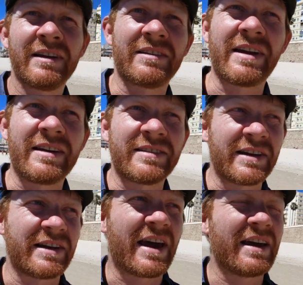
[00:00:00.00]
It's a nice
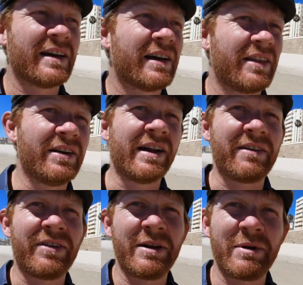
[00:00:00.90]
sunny day. There are
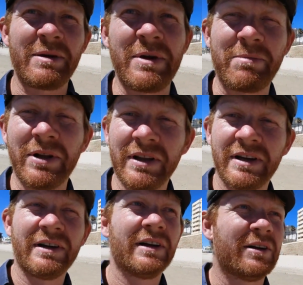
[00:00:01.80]
not very many people,
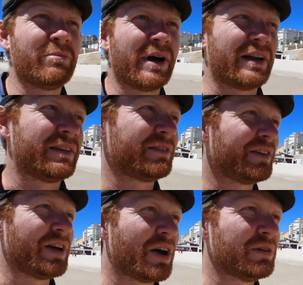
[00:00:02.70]
but
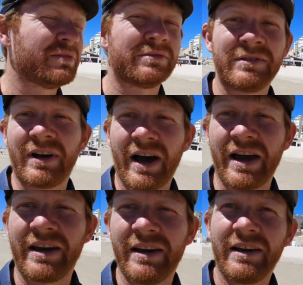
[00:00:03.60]

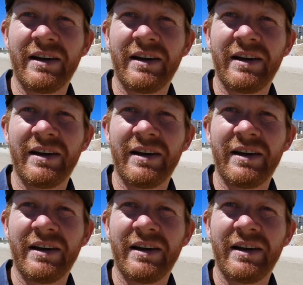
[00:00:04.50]
I